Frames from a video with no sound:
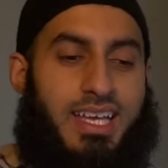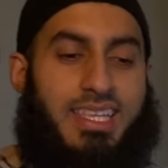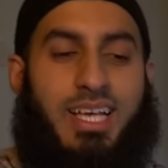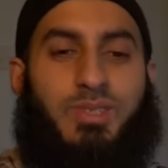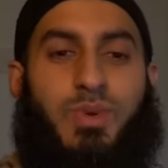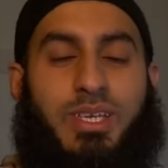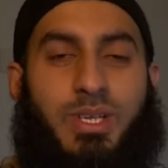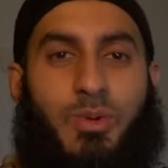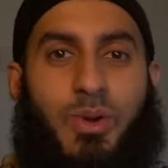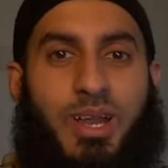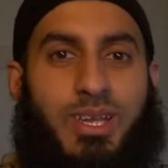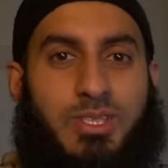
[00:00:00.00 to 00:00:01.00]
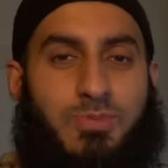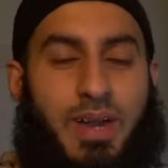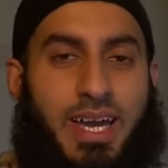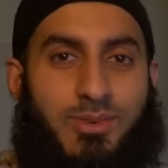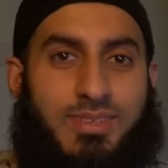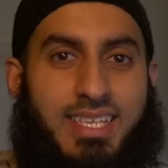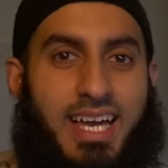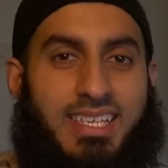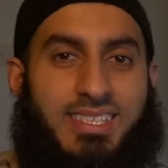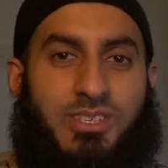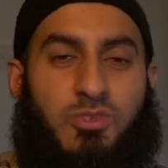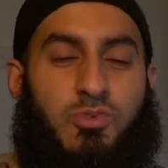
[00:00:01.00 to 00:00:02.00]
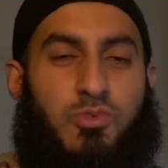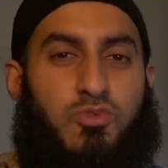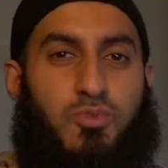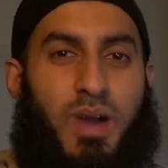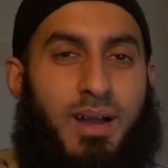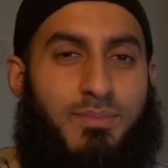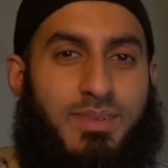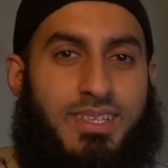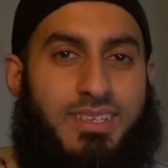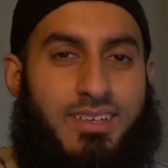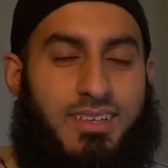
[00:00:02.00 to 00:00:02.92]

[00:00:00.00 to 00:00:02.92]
That's why, you know what Allah subhanahu wa ta'ala said in Surah to Muhammad?